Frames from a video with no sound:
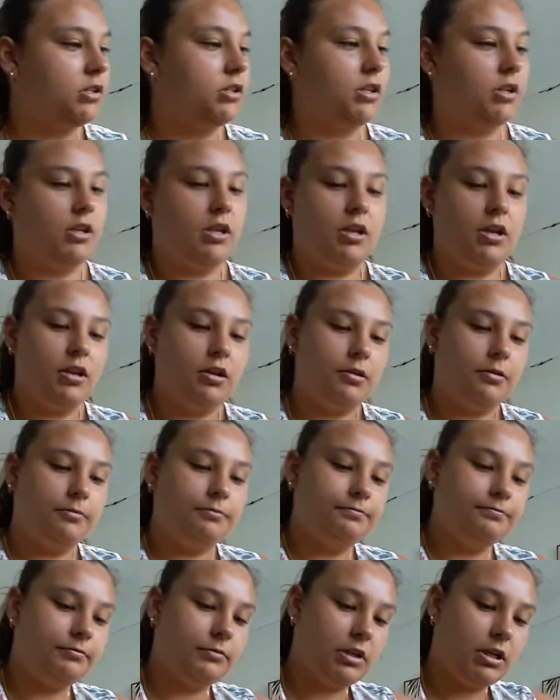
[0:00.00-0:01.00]
So yeah,
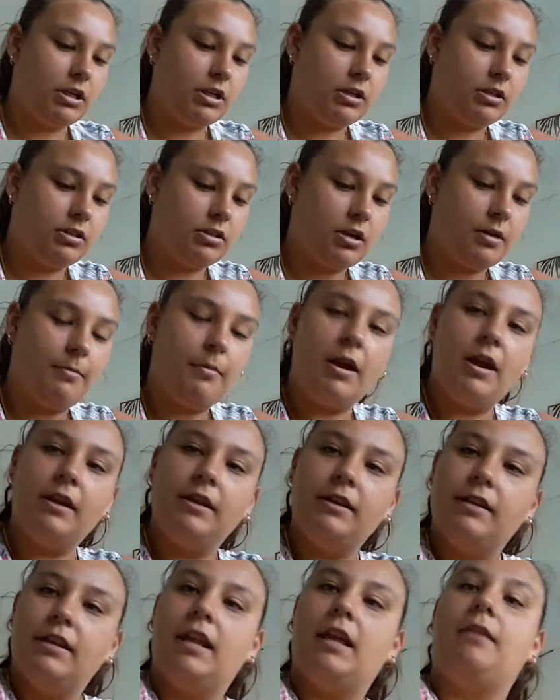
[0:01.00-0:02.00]
and I
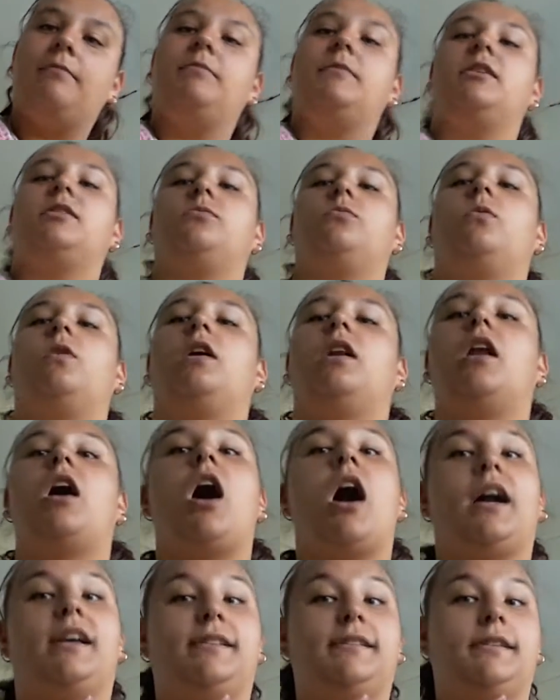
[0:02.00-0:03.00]
might name this one
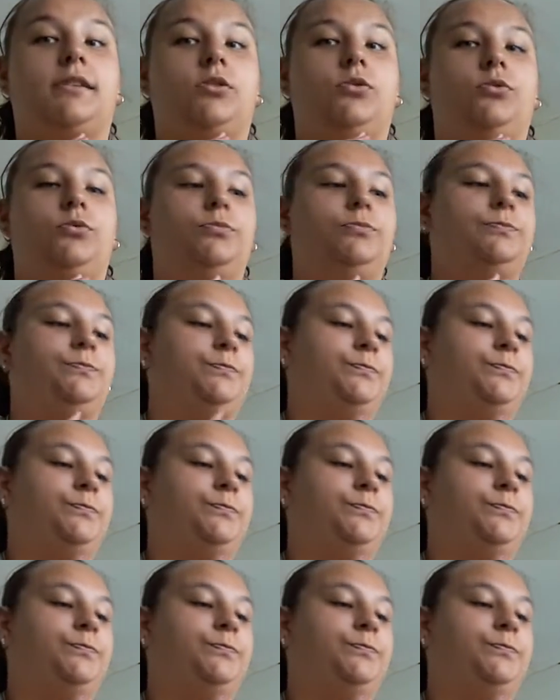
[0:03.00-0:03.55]
Icicle